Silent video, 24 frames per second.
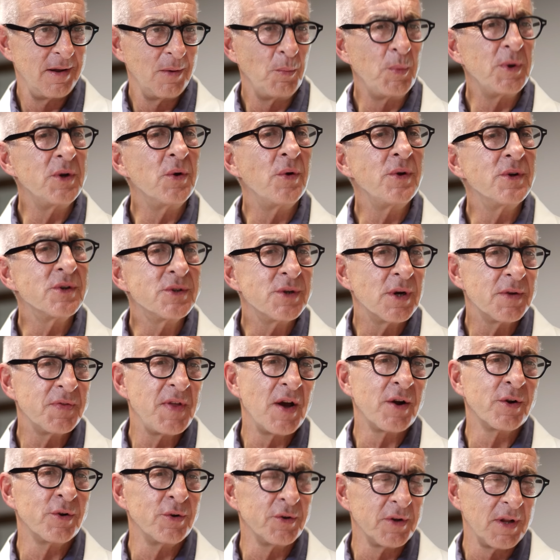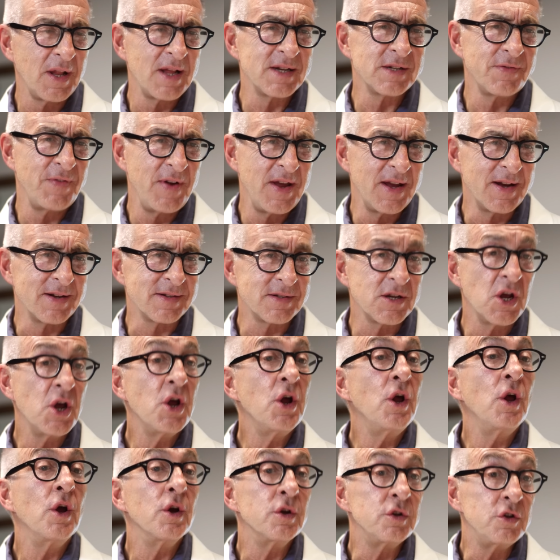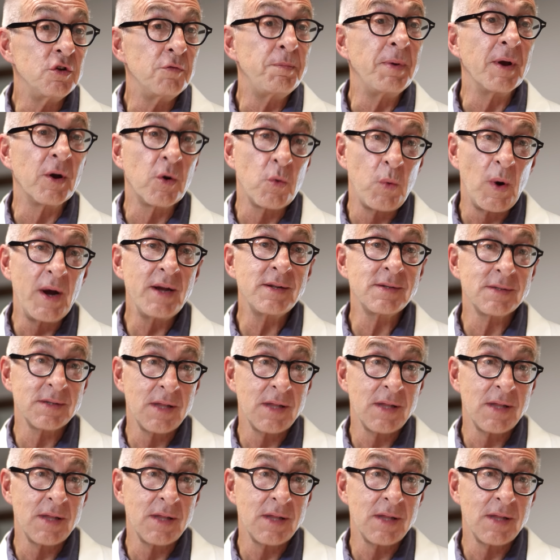We know you took that girl to Las Vegas. You've been quite